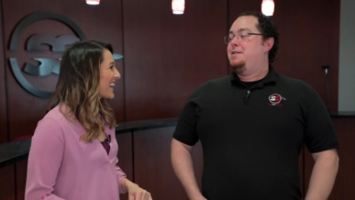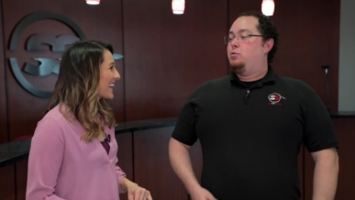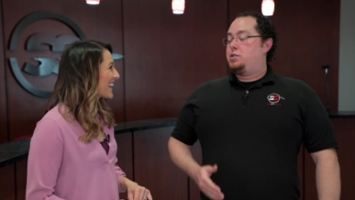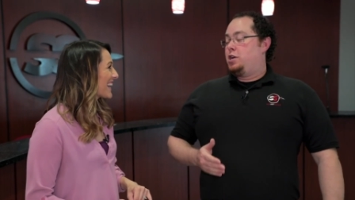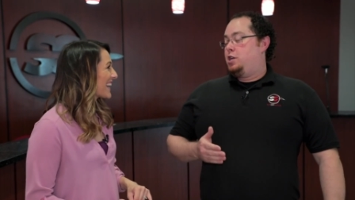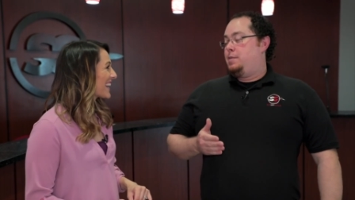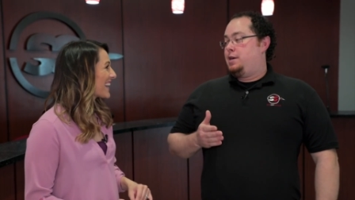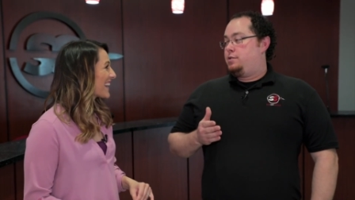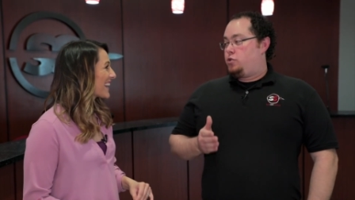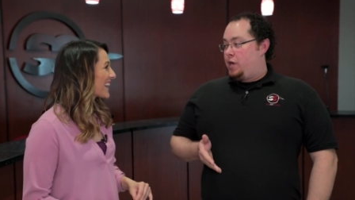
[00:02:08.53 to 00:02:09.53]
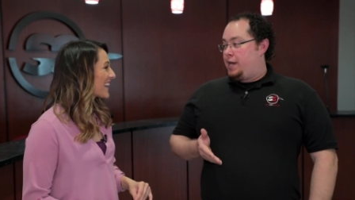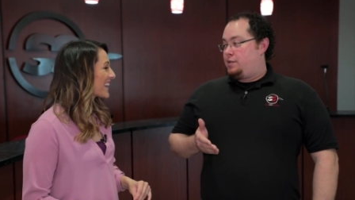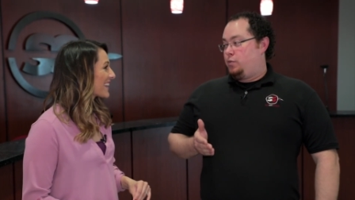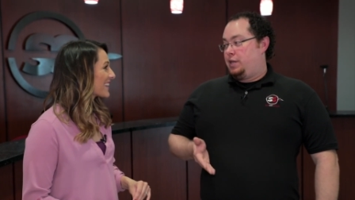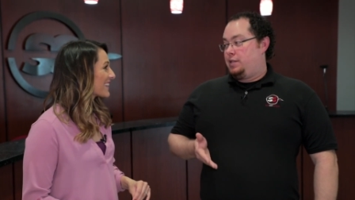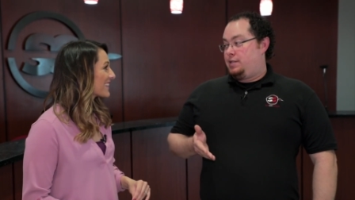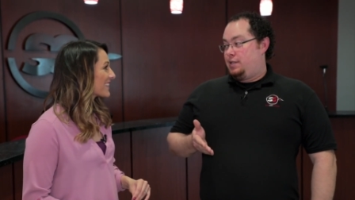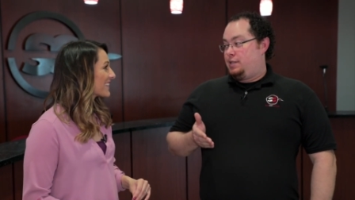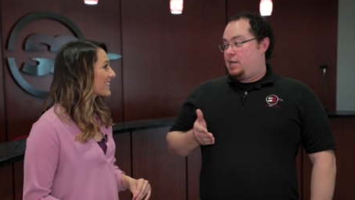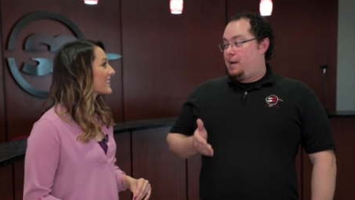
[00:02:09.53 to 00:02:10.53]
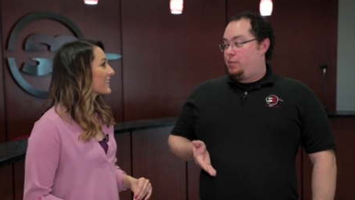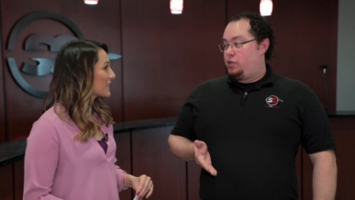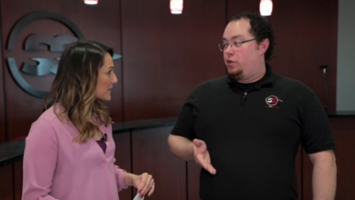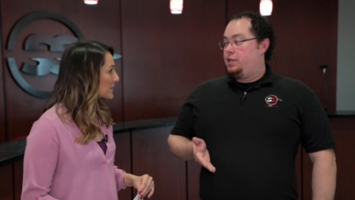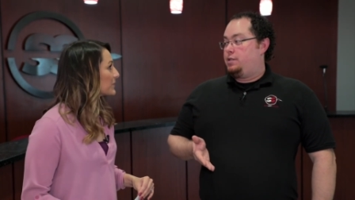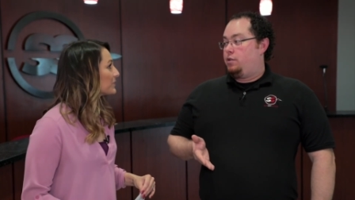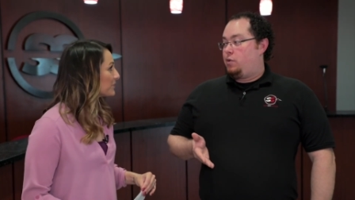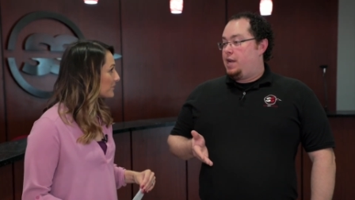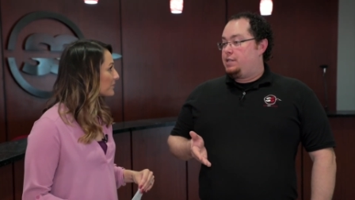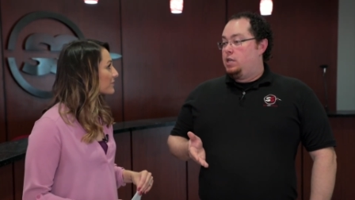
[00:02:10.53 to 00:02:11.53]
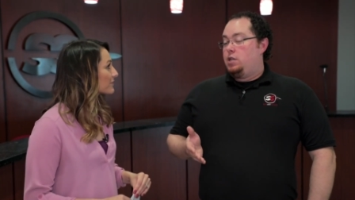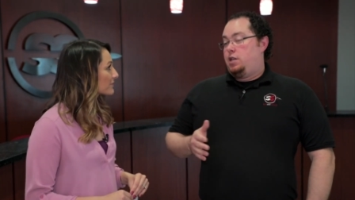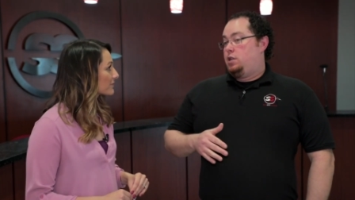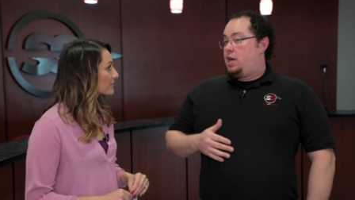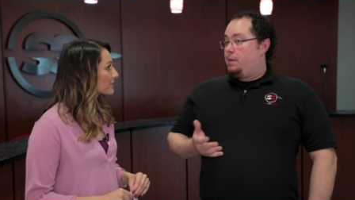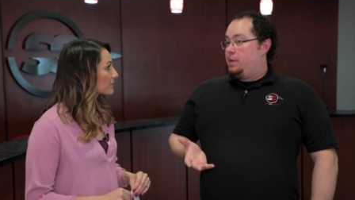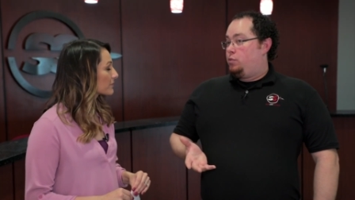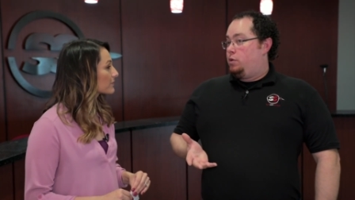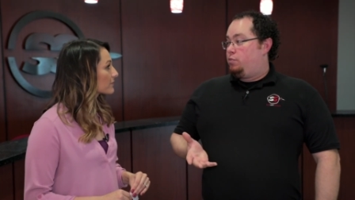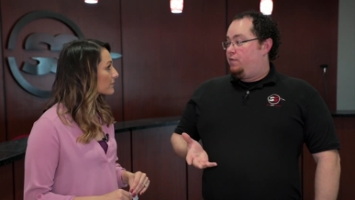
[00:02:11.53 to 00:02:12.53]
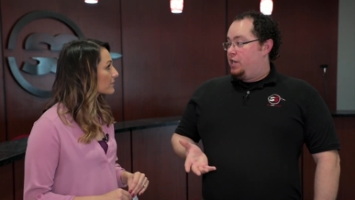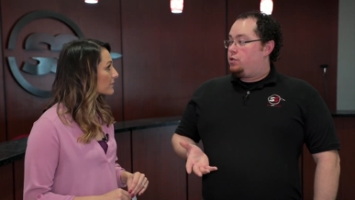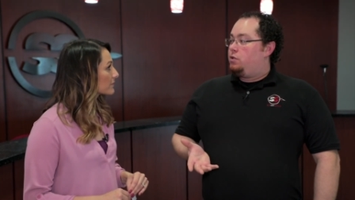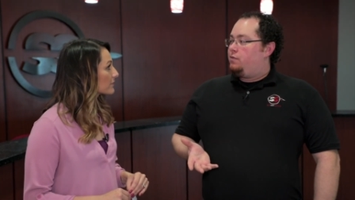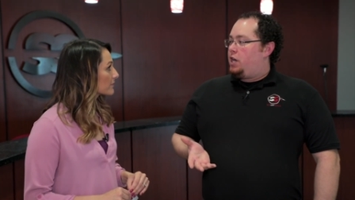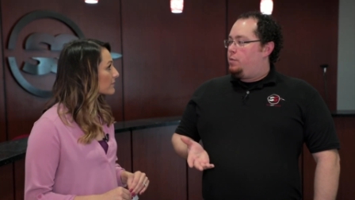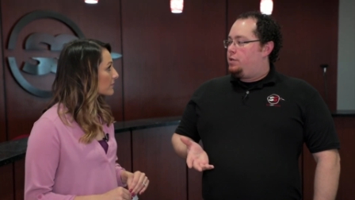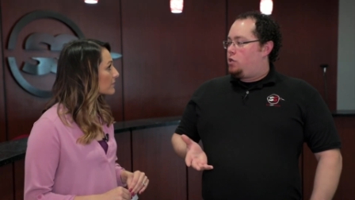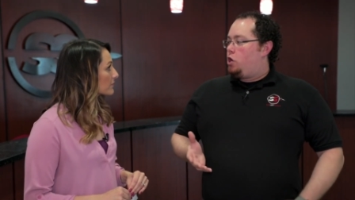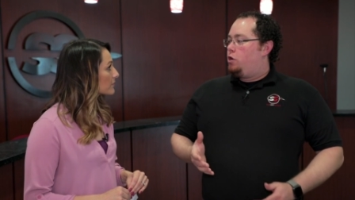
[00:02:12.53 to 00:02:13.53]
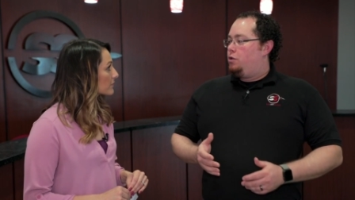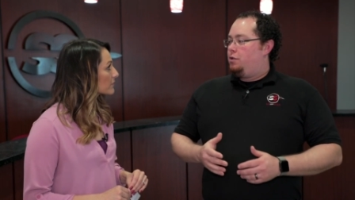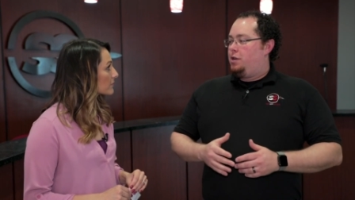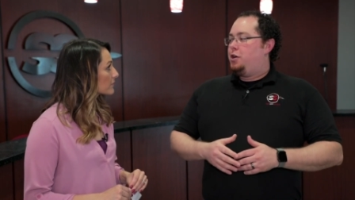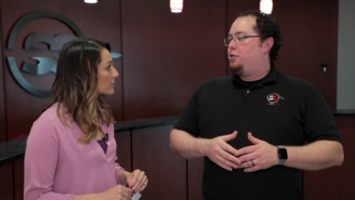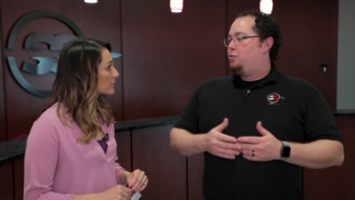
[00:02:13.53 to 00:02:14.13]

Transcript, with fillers: We're talking about strengths, weaknesses, opportunities, and threats. And a lot of people in professional technical environments are, are